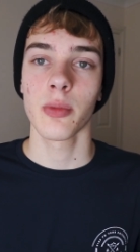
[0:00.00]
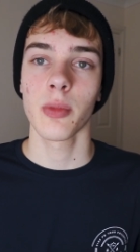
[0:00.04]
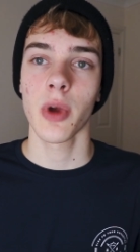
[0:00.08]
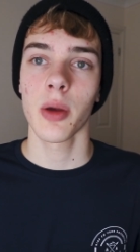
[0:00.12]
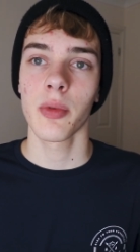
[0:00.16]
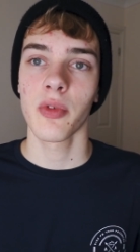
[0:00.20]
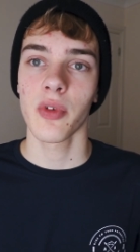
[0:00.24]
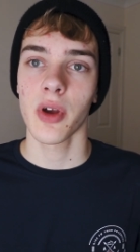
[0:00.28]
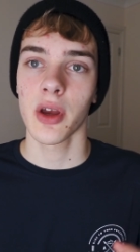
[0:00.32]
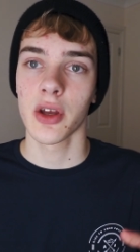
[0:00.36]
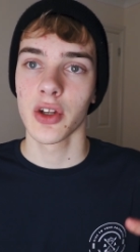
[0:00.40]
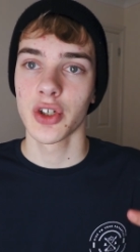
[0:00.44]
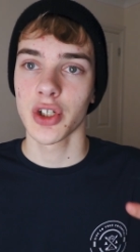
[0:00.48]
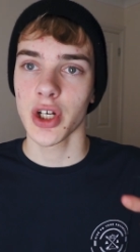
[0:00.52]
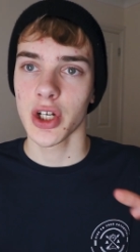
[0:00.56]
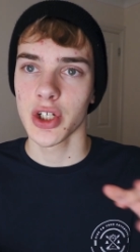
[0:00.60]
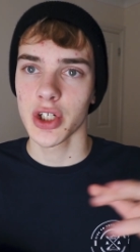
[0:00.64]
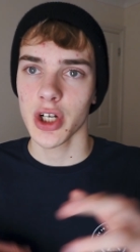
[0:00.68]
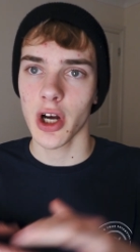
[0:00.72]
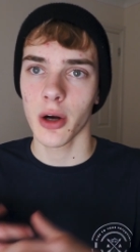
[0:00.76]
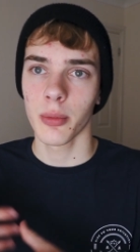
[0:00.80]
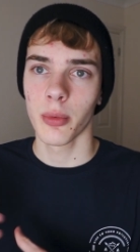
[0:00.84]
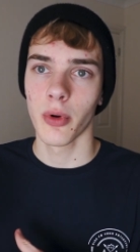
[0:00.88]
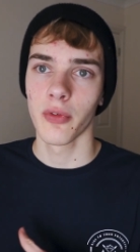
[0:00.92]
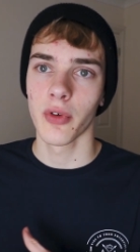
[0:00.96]
Maybe they could change
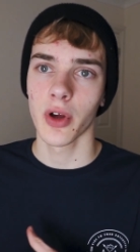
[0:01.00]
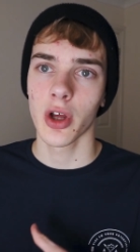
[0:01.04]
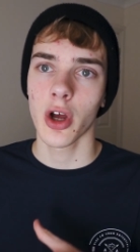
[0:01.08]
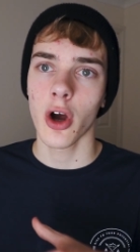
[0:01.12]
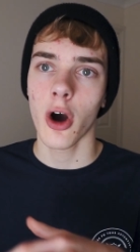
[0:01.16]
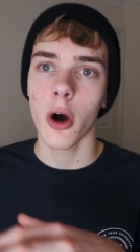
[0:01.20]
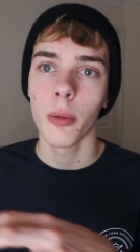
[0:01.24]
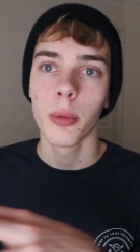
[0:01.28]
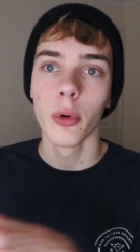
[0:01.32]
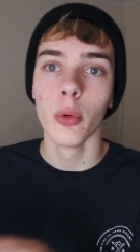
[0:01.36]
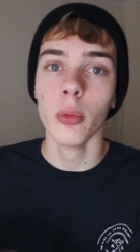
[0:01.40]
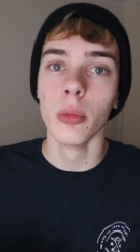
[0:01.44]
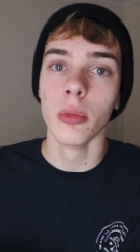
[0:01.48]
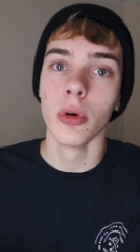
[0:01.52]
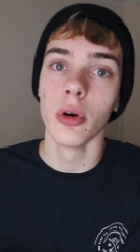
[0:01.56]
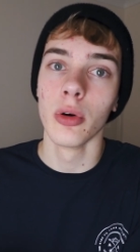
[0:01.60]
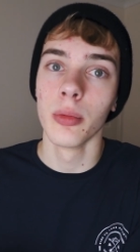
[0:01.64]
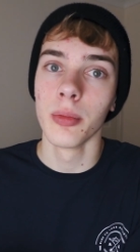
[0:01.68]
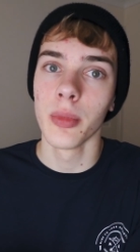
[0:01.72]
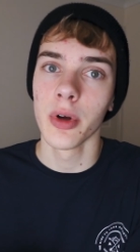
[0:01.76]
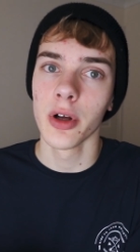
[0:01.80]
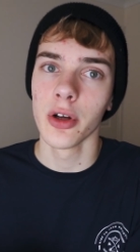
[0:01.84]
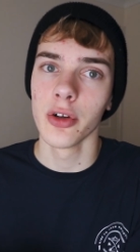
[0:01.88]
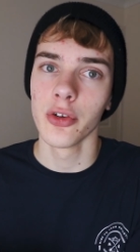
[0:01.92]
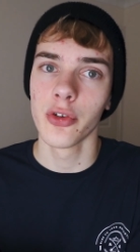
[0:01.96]
it up with a couple more
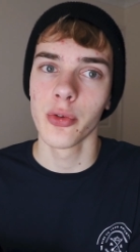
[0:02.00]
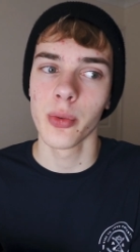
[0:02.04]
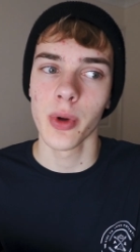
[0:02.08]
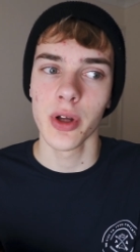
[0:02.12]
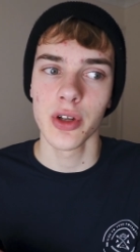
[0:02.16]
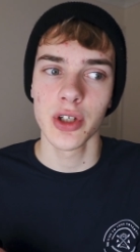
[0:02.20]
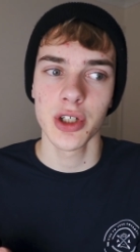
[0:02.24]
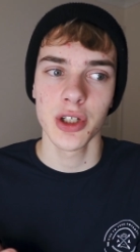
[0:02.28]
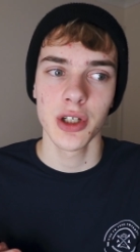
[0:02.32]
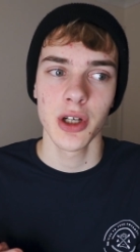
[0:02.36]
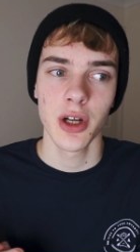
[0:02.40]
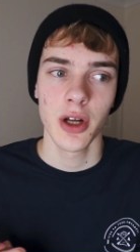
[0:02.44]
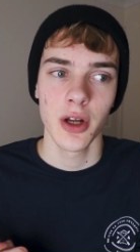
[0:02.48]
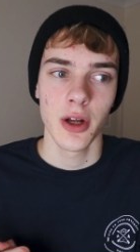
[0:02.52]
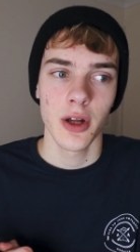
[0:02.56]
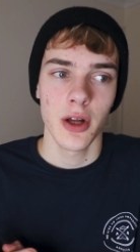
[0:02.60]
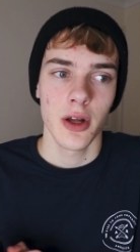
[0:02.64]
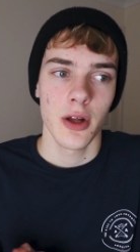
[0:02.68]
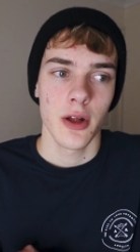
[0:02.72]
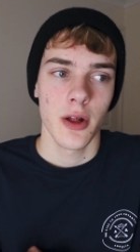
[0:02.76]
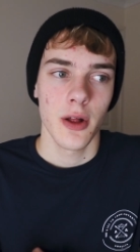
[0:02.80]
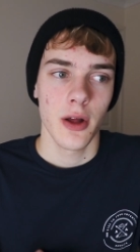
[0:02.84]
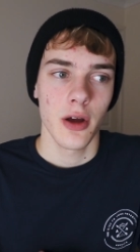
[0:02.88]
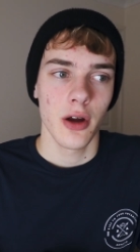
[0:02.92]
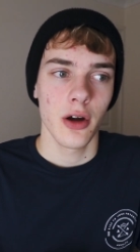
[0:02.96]
modes which
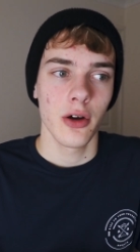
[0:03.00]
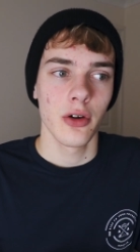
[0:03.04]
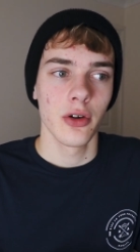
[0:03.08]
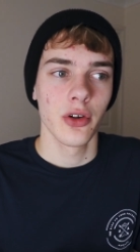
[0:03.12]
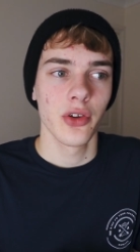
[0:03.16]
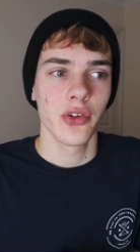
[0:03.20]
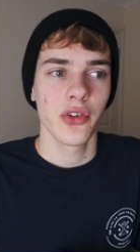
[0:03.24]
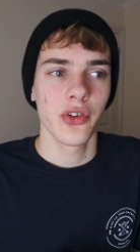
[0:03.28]
are